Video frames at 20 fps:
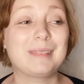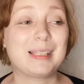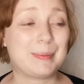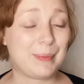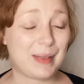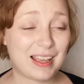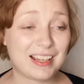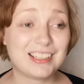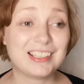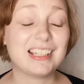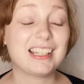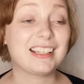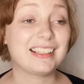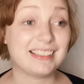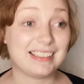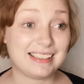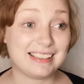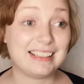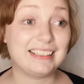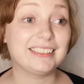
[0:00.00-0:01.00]
Especially
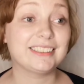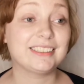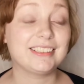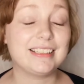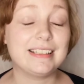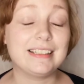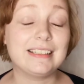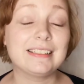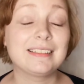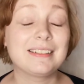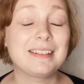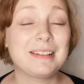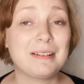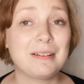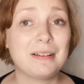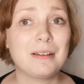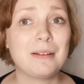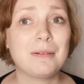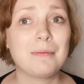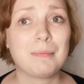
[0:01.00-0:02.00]
considering
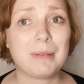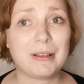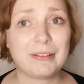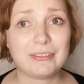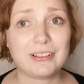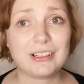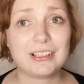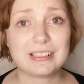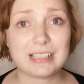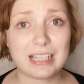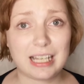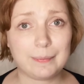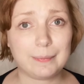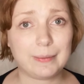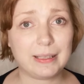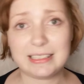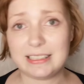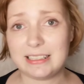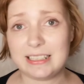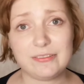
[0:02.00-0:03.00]
my first
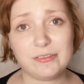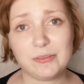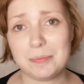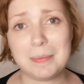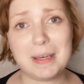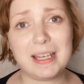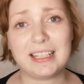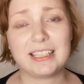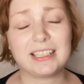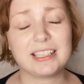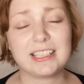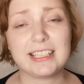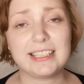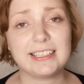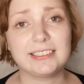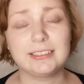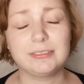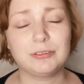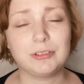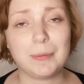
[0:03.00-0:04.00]
time I didn't even make a
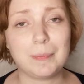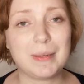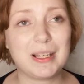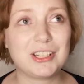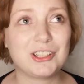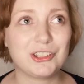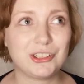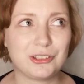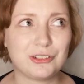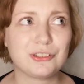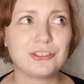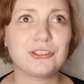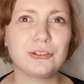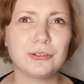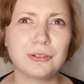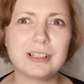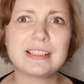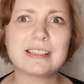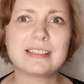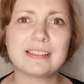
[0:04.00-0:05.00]
year in remission,
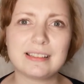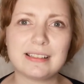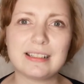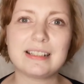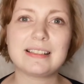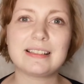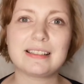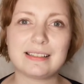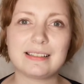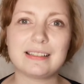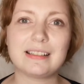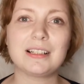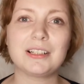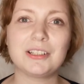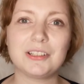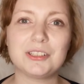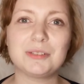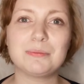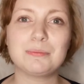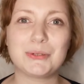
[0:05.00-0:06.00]
so it's a
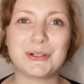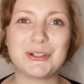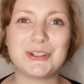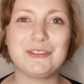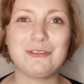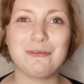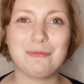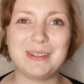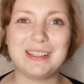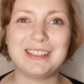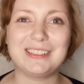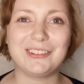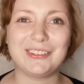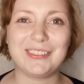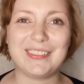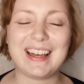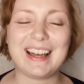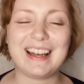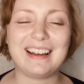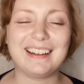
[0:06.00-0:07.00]
good improvement
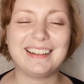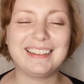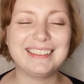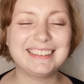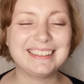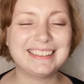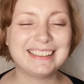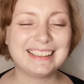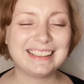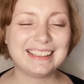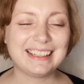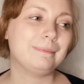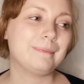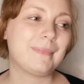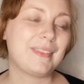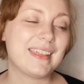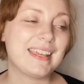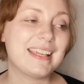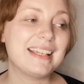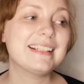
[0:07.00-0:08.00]
on that.
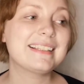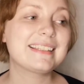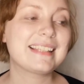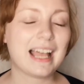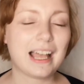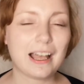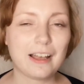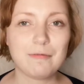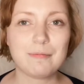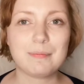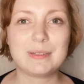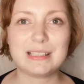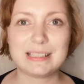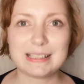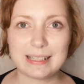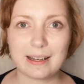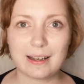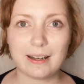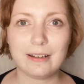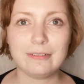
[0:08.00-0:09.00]
Things have been
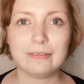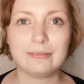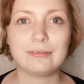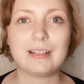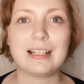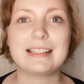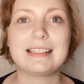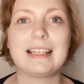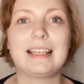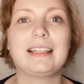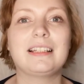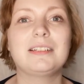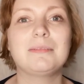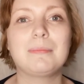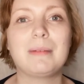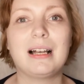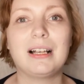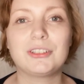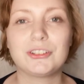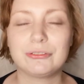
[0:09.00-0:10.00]
tough, as I can
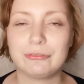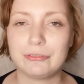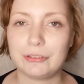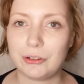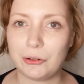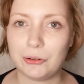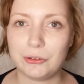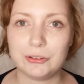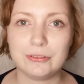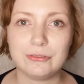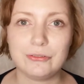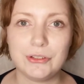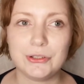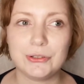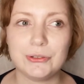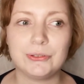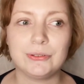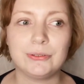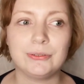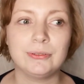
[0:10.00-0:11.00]
imagine for all of
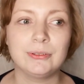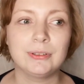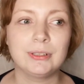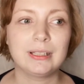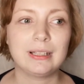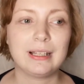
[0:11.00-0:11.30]
you